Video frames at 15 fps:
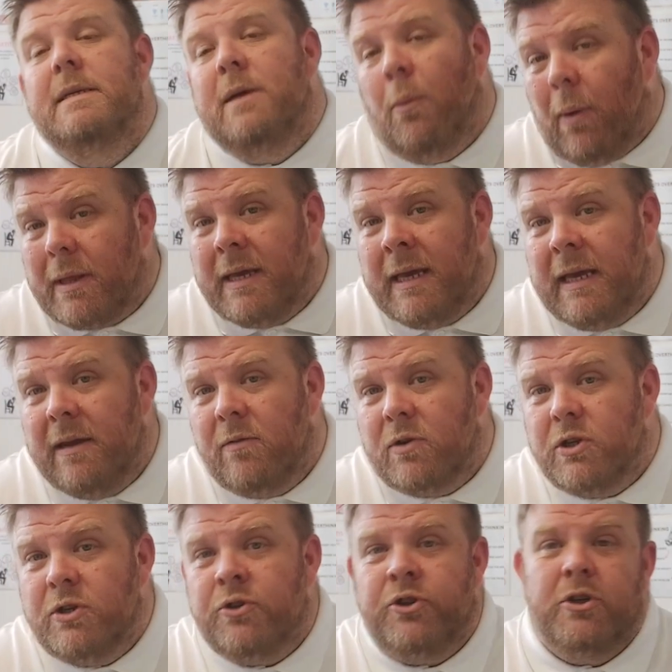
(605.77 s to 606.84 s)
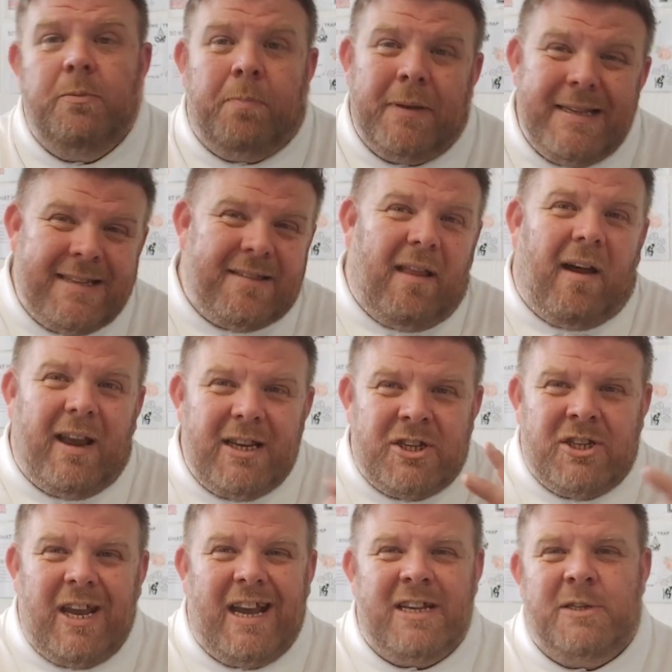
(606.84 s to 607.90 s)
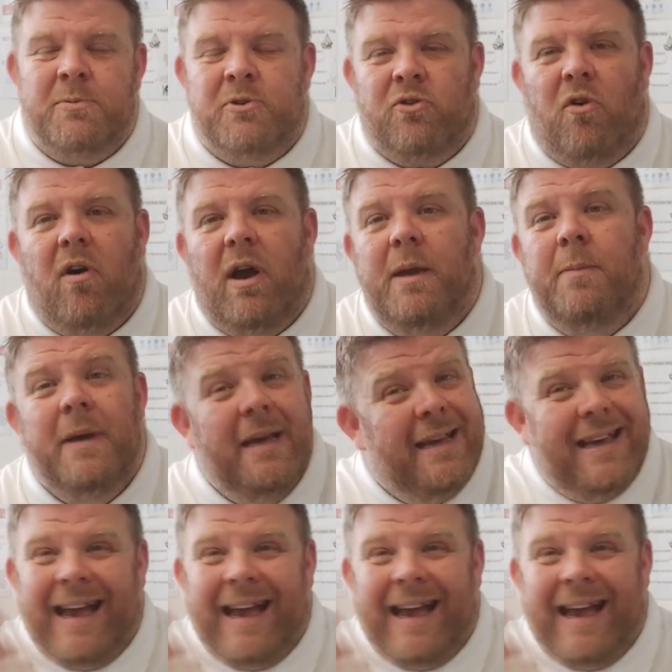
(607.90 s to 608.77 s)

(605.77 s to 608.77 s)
And while you're here on YouTube, please like, share, subscribe.